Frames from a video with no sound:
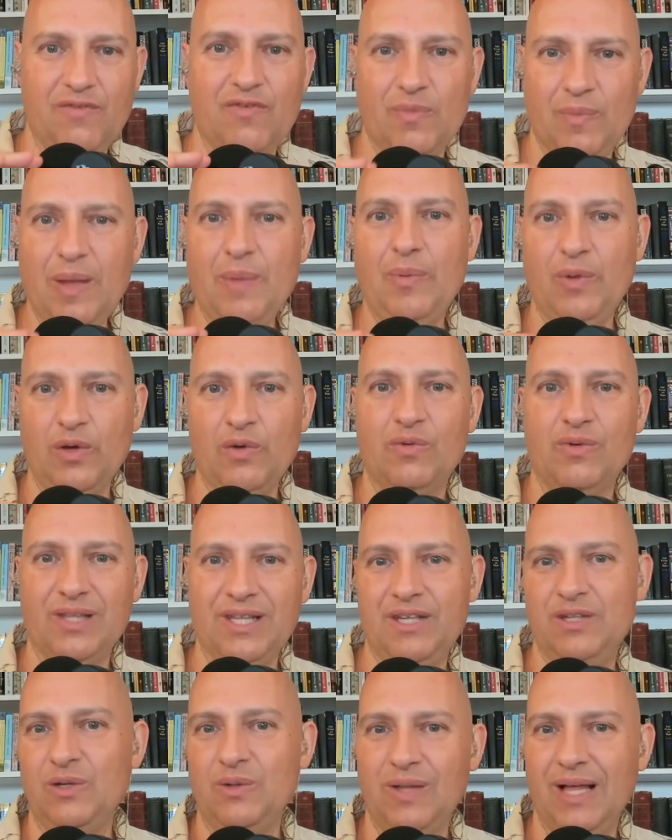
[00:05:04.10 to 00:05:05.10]
people who
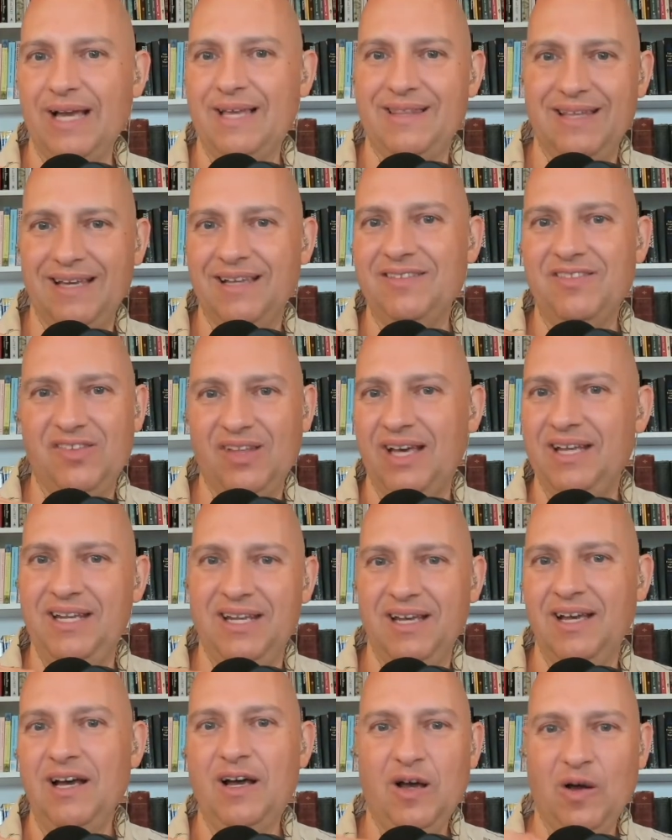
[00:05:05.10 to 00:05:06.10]
really do like the
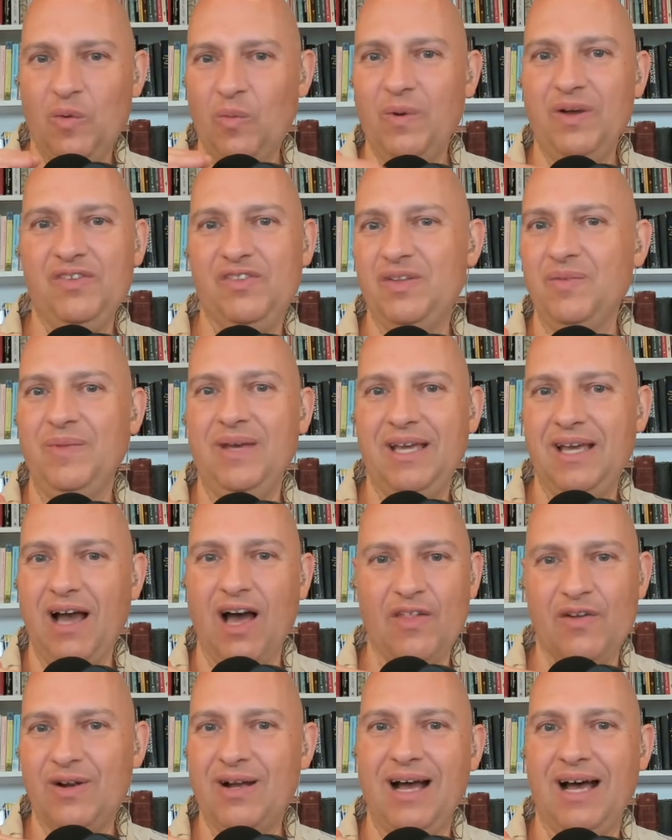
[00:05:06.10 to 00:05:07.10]
insighty, wisdomy,
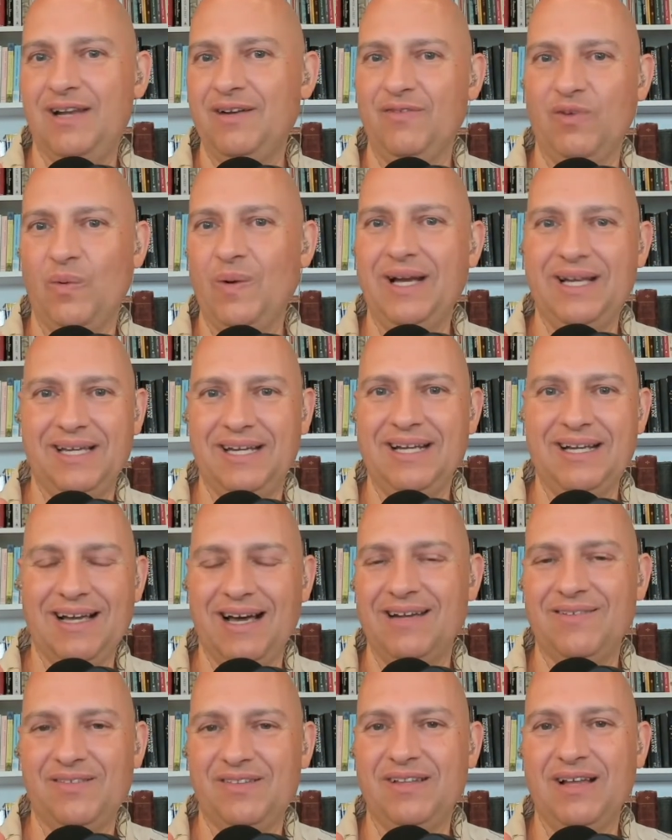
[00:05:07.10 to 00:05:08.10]
other kind of awakening
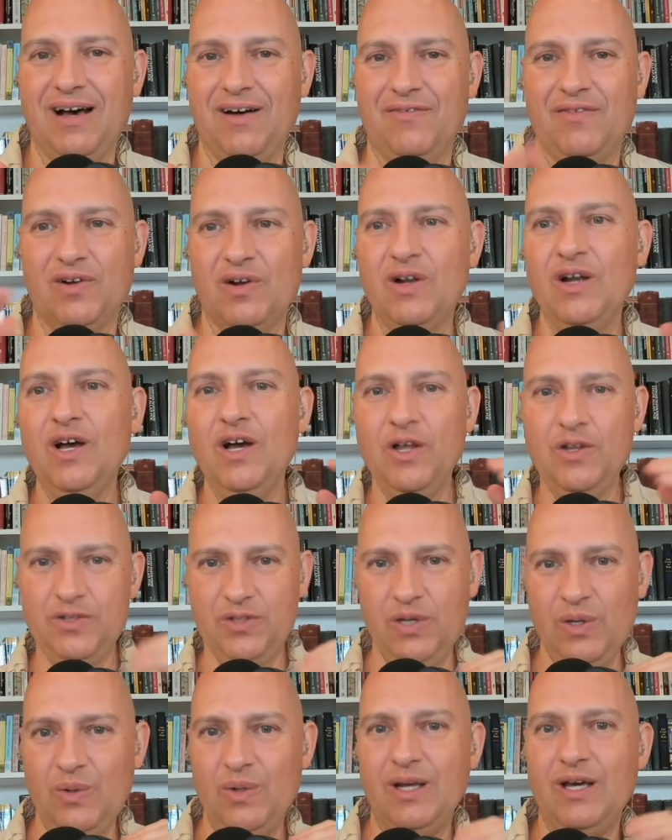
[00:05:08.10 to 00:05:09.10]
kind of stuff, or
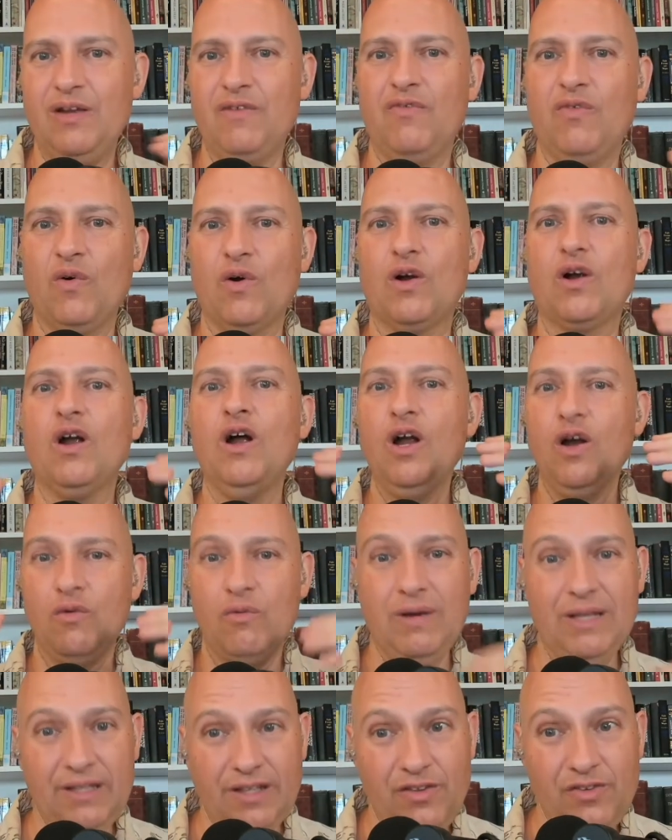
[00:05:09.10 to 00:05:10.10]
tune it for
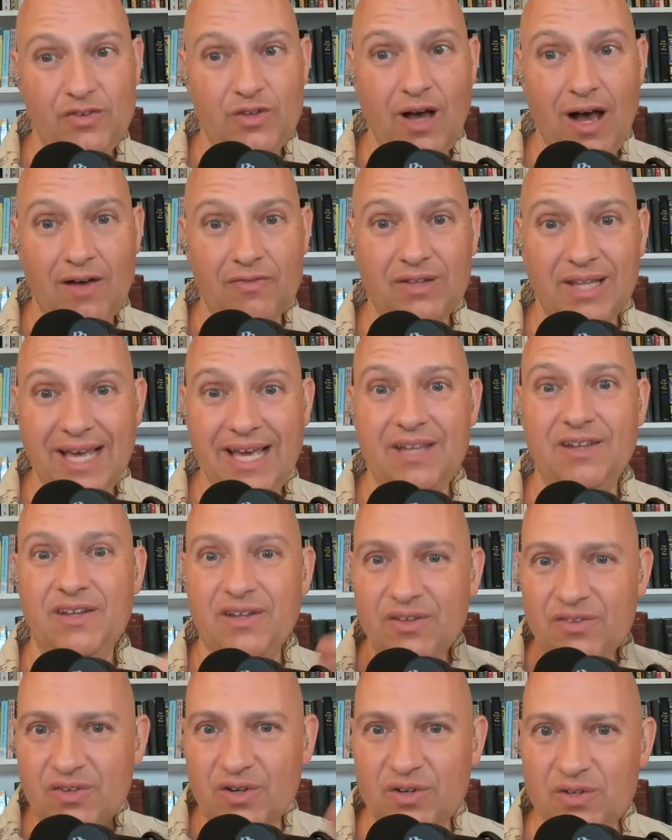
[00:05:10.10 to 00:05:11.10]
really soft
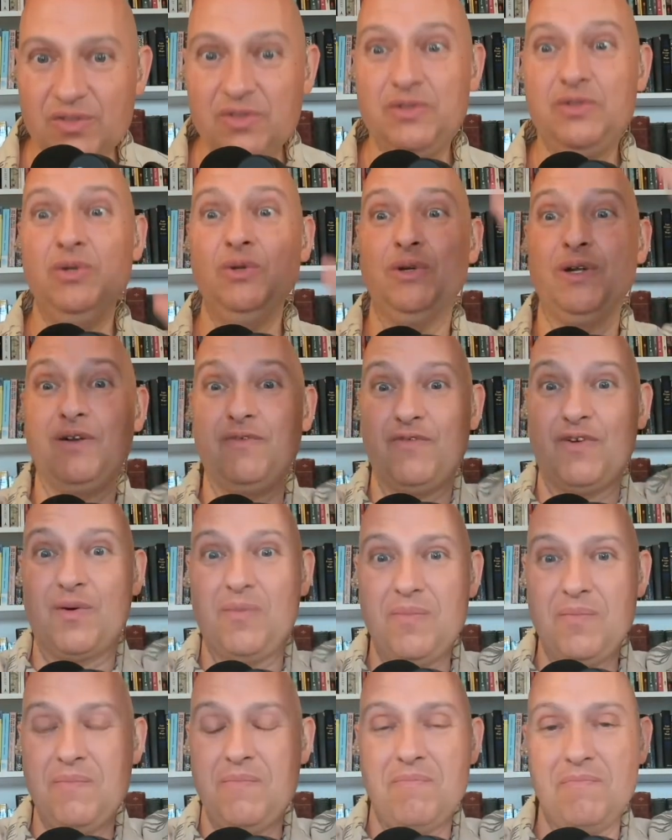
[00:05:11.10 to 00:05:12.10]
landings, or tune it for
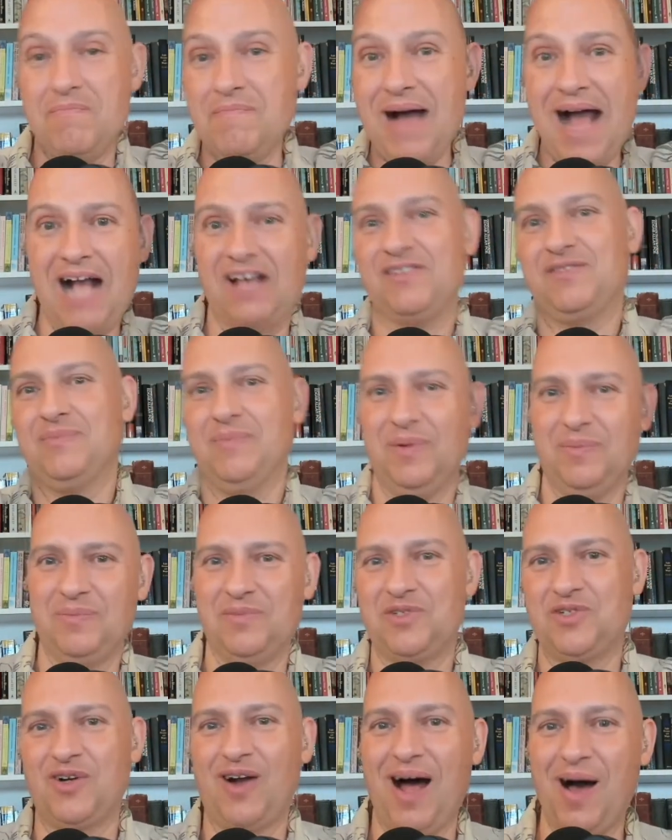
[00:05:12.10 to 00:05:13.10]
maximum
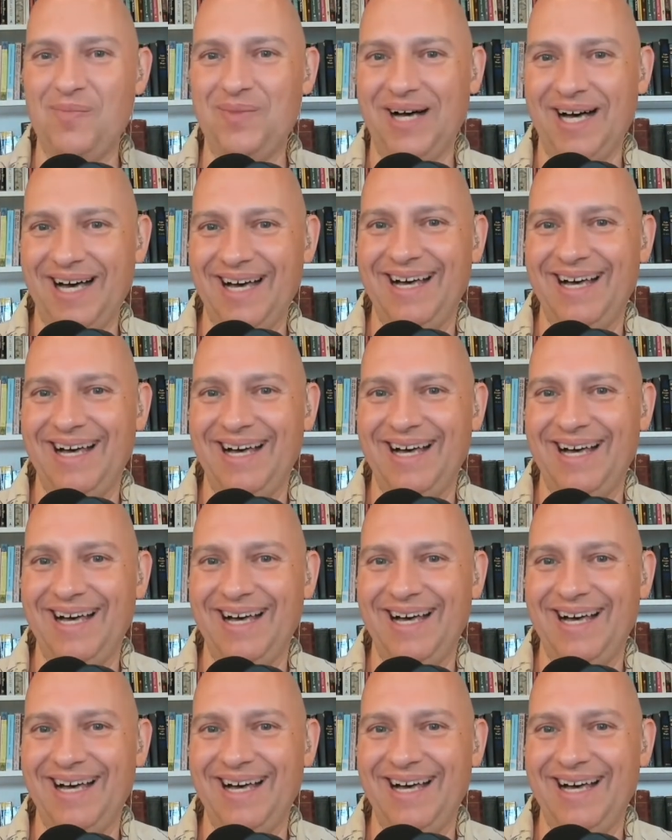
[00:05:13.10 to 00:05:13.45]
drama.